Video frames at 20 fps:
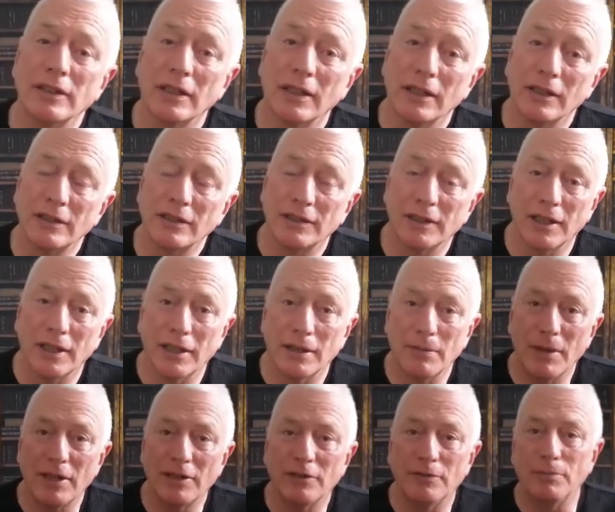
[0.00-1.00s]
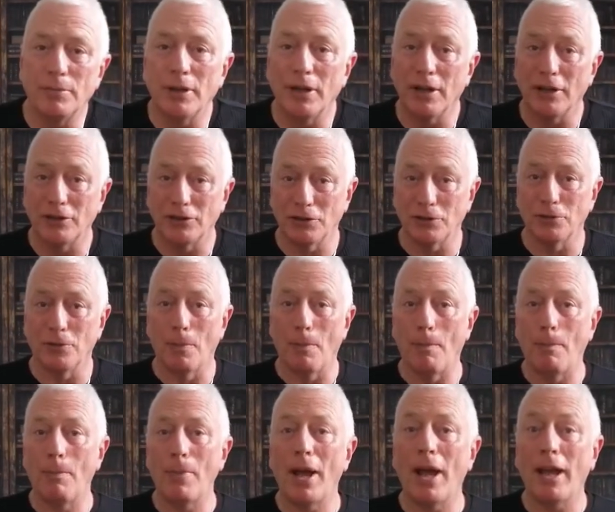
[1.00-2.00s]
a certain amount of personal
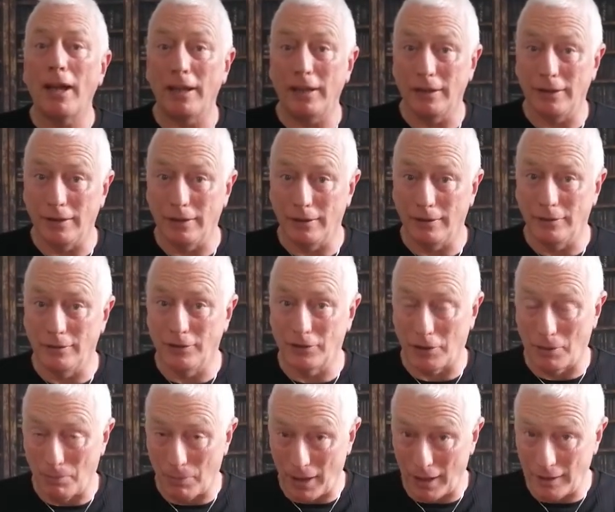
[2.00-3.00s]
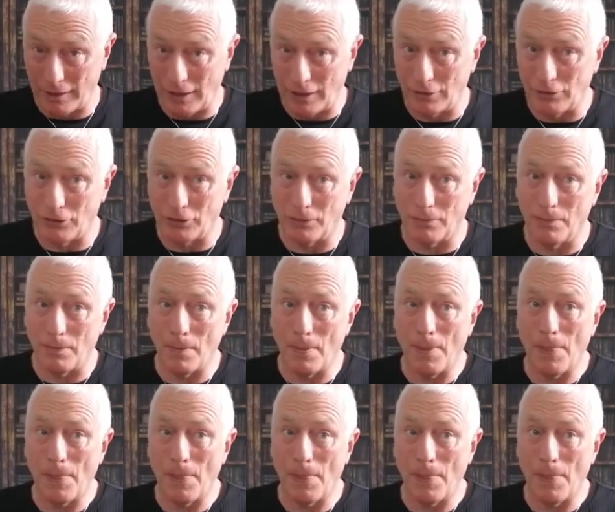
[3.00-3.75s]
pain, so pay attention.